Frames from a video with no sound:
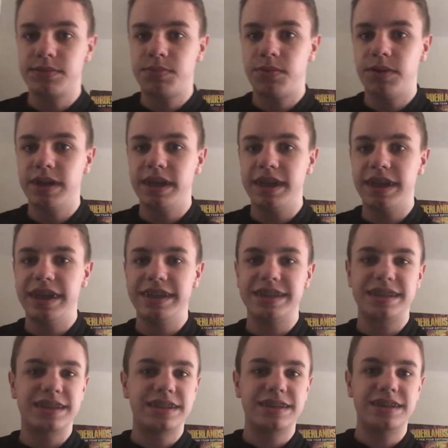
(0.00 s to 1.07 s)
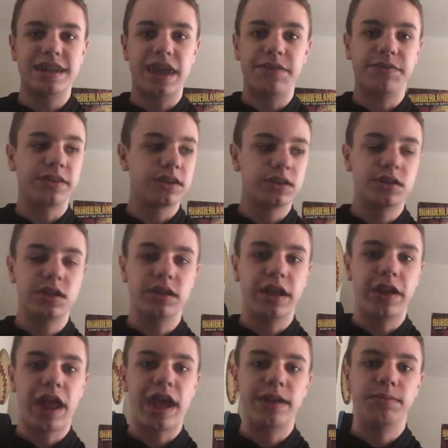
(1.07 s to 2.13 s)
point, it's definitely should have
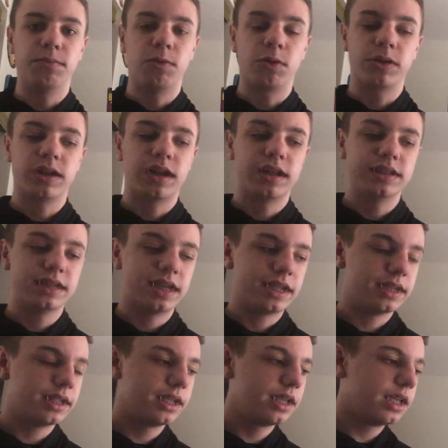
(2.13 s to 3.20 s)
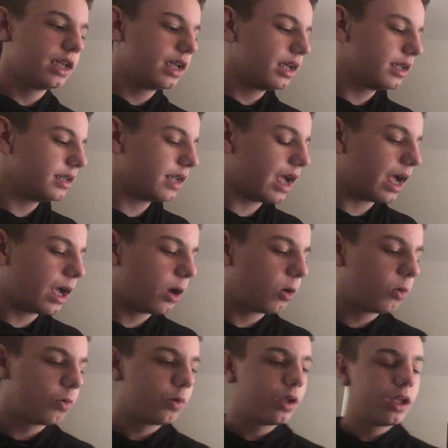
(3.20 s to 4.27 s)
had more content.
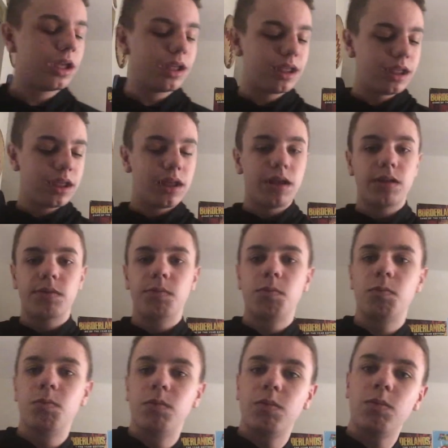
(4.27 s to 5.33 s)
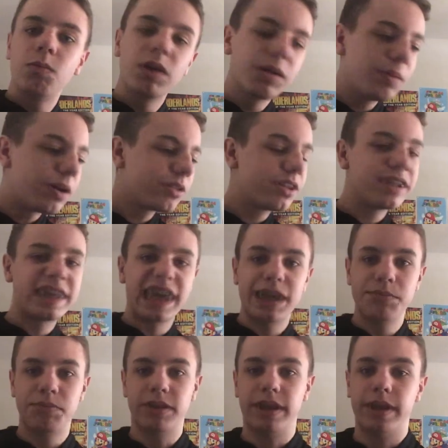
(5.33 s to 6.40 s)
Now, what about the
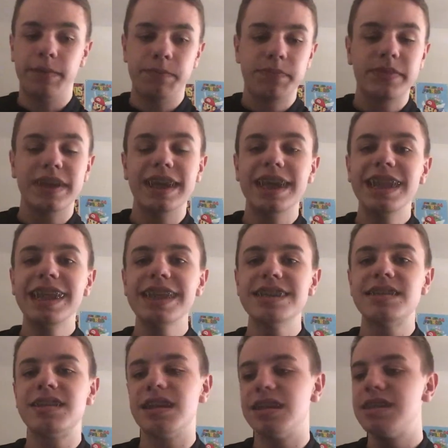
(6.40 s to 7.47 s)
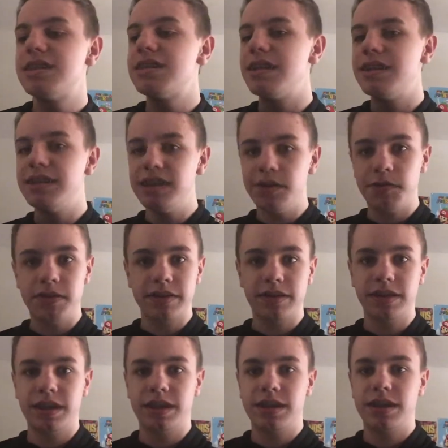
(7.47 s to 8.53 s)
gameplay? It is
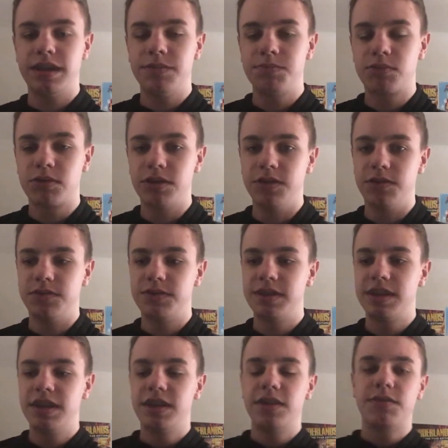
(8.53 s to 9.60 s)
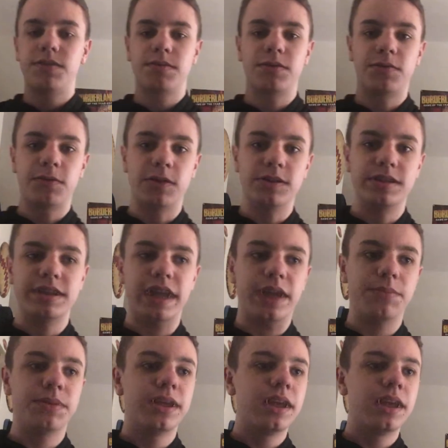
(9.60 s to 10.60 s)
significantly improved from the first game.